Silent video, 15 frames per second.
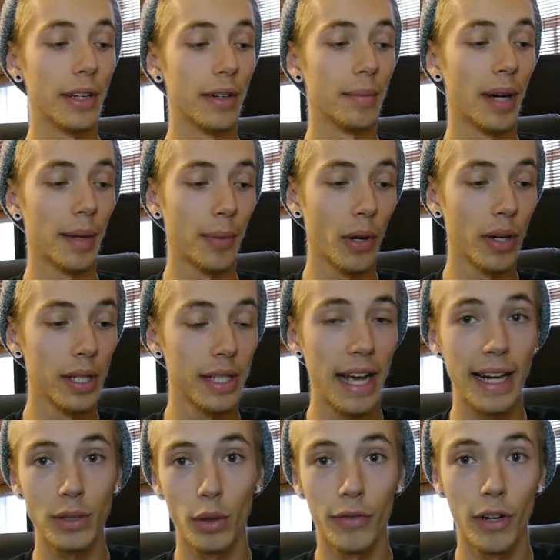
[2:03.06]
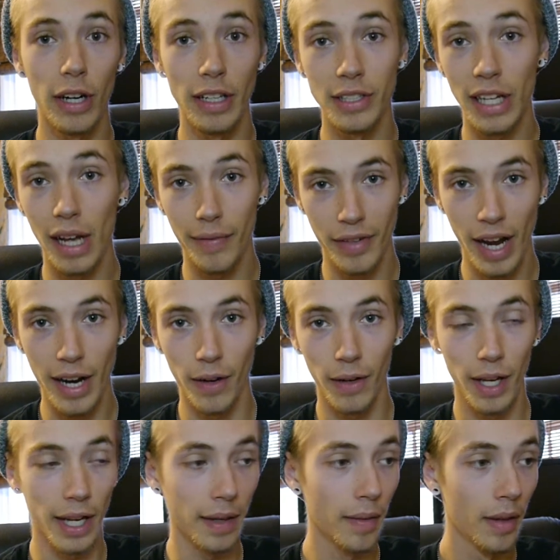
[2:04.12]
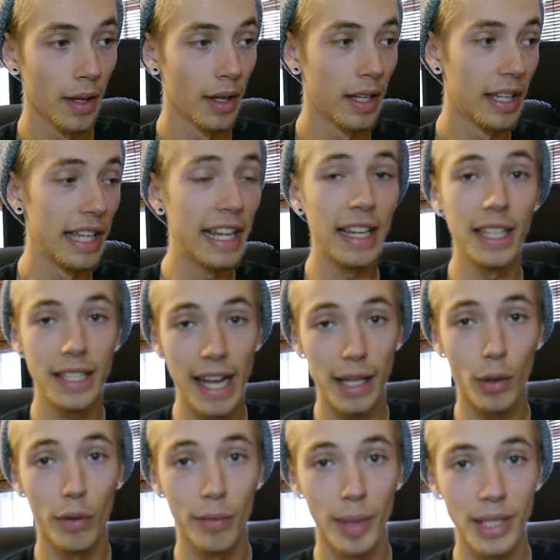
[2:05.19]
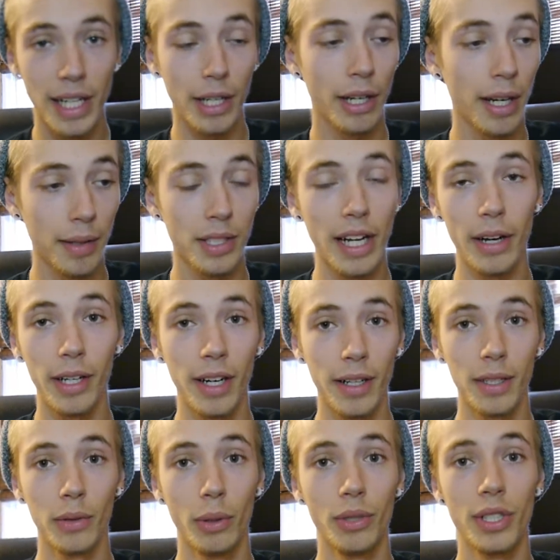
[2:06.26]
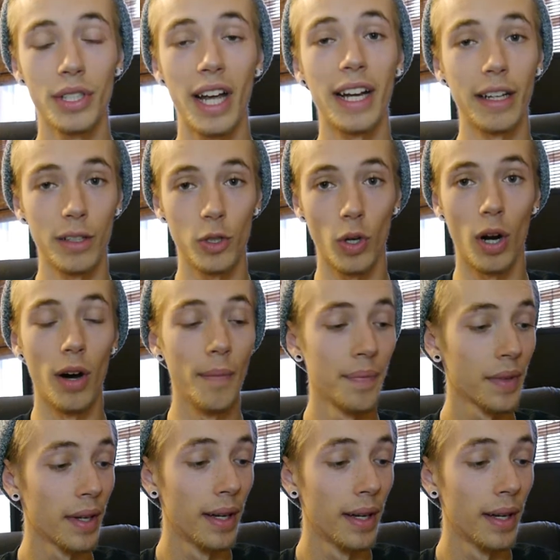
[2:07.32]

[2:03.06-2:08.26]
Unit, my opponent attacked over, say I have Tiger King. He can attack over my Tiger King loses, I get a draw.